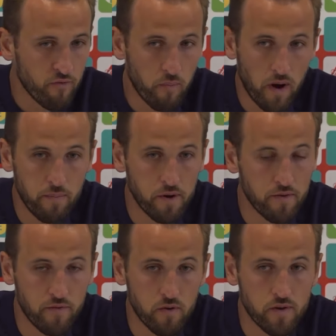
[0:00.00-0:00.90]
from my
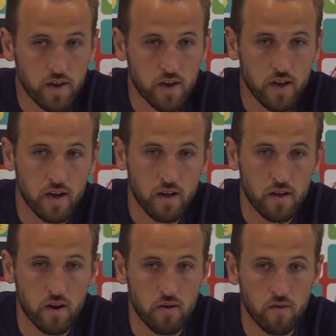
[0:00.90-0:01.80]
point of view, it's
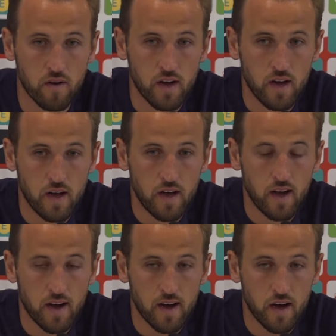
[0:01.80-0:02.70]

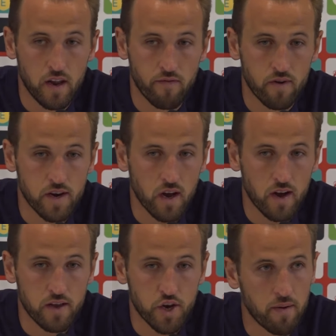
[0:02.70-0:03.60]
another
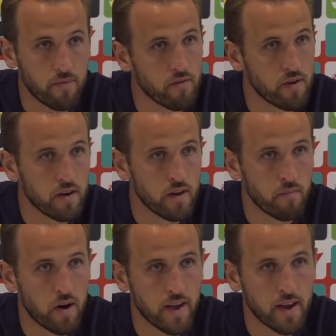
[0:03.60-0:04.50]
exciting chapter
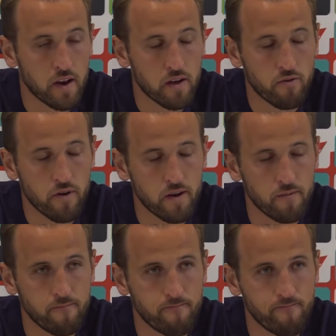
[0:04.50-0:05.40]
in my England career.